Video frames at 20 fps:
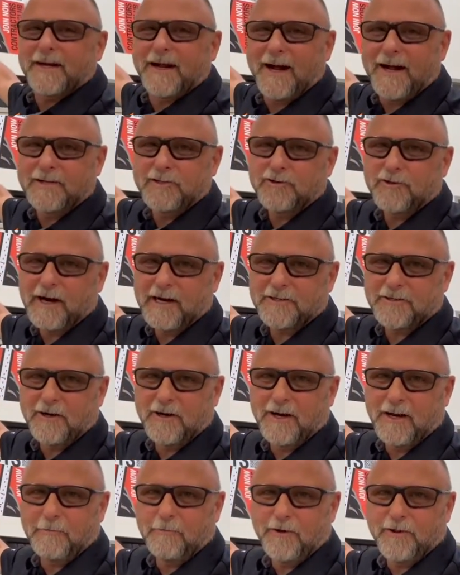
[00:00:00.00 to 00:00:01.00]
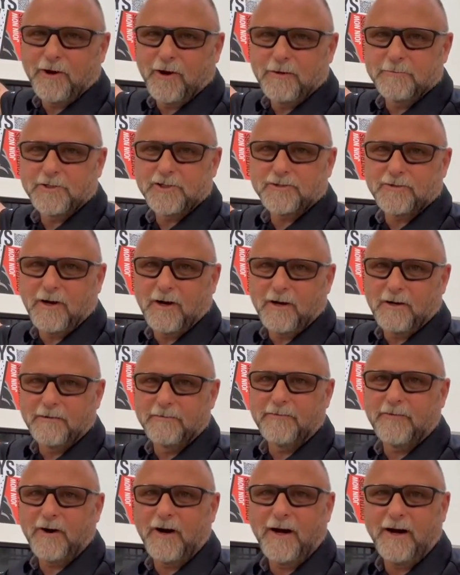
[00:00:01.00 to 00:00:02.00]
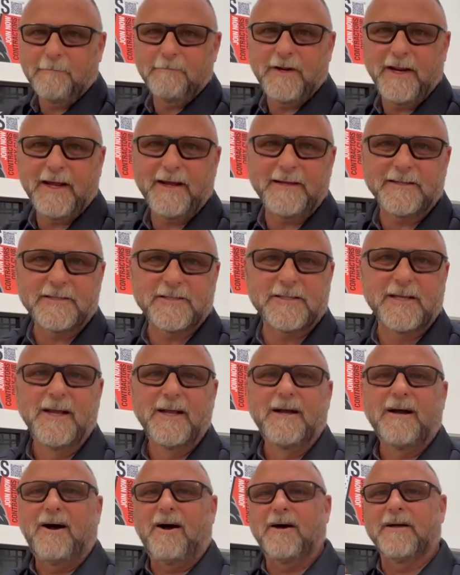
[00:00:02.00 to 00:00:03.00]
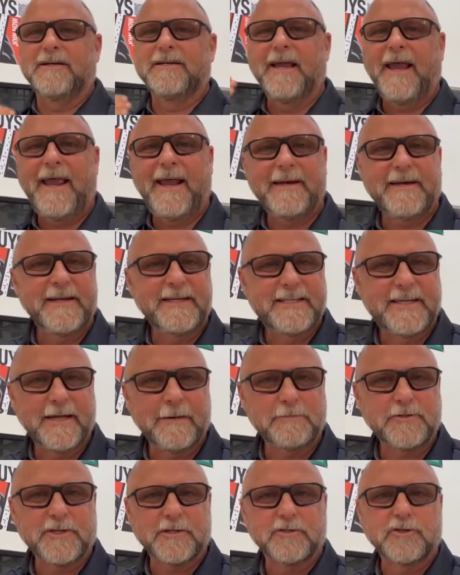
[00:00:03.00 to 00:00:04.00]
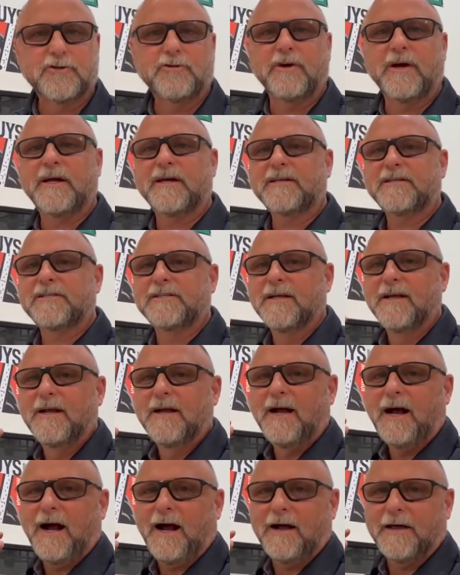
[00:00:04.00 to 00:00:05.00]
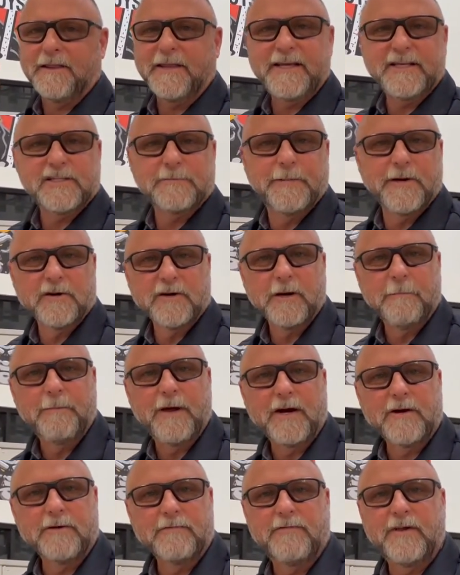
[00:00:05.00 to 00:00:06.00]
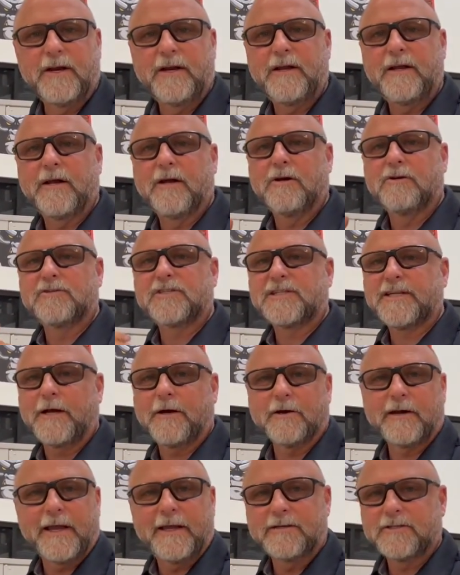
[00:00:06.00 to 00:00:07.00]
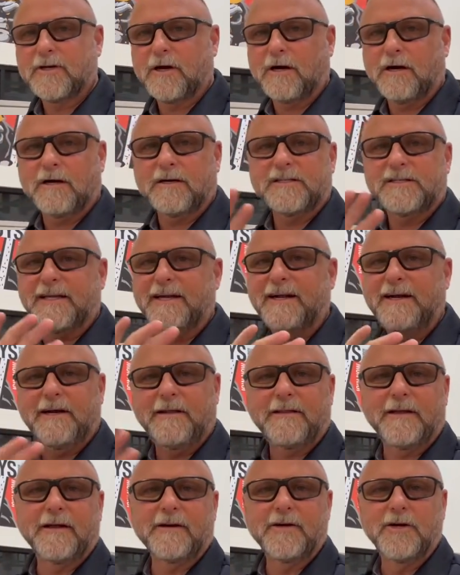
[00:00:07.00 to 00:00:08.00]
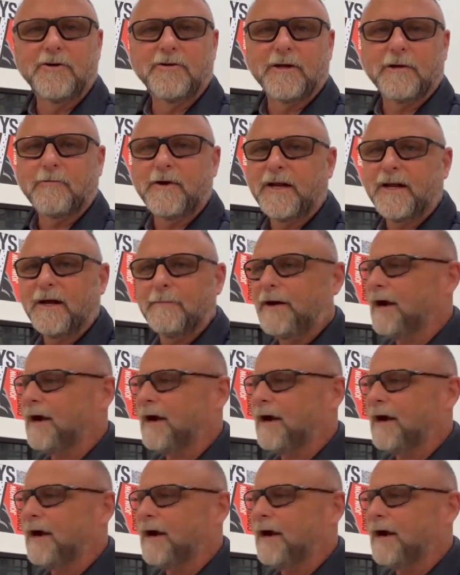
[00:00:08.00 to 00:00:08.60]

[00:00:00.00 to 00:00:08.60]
Contractor Club with Armstrong for updates on handy tips and tricks, uh, these Build It Better videos, tailgate talks, and anything new that we come